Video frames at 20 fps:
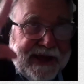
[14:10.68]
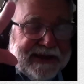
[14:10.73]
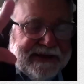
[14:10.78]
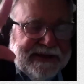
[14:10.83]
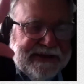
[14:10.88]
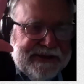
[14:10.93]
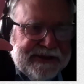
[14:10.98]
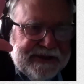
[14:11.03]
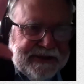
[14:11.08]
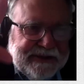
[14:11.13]

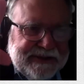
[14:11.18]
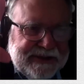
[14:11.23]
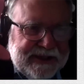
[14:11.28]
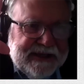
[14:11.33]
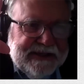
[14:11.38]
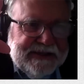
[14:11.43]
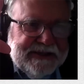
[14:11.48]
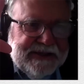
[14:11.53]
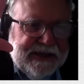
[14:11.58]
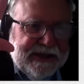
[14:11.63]
that
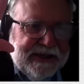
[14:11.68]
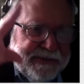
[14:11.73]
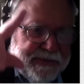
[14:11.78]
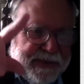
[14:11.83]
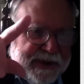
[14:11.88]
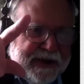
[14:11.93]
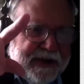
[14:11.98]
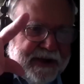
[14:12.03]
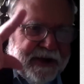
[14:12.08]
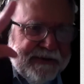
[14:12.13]
success has
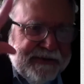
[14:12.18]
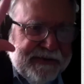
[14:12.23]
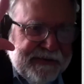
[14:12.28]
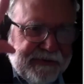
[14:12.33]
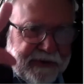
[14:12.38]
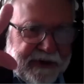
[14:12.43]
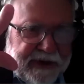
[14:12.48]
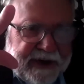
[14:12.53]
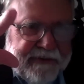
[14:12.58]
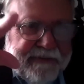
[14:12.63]
payoffs
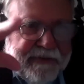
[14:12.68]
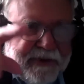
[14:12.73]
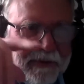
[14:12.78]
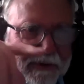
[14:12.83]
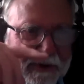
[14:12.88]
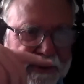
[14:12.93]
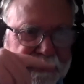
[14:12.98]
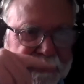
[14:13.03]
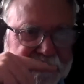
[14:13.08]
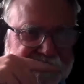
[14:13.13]
for
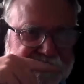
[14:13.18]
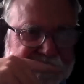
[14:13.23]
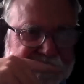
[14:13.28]
everyone.